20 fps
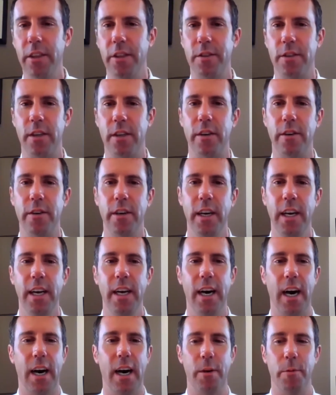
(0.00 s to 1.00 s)
So
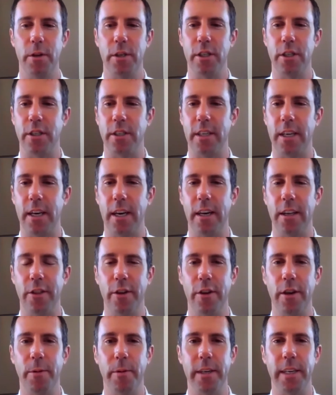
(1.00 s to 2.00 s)
we're just
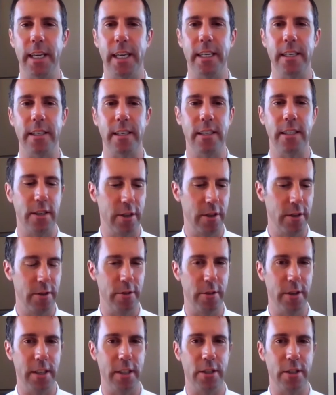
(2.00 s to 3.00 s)
31 days
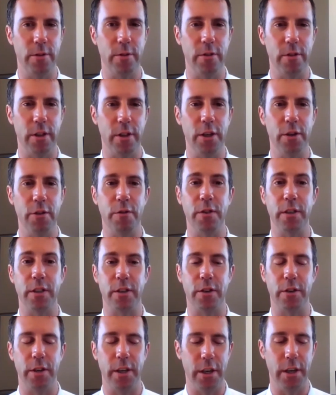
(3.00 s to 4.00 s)
into the new
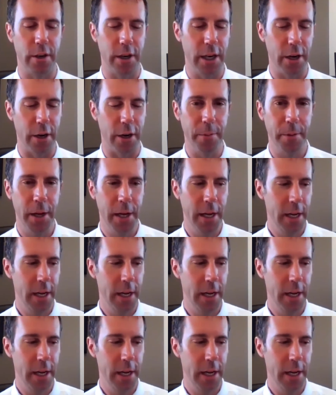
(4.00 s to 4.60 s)
fiscal year here.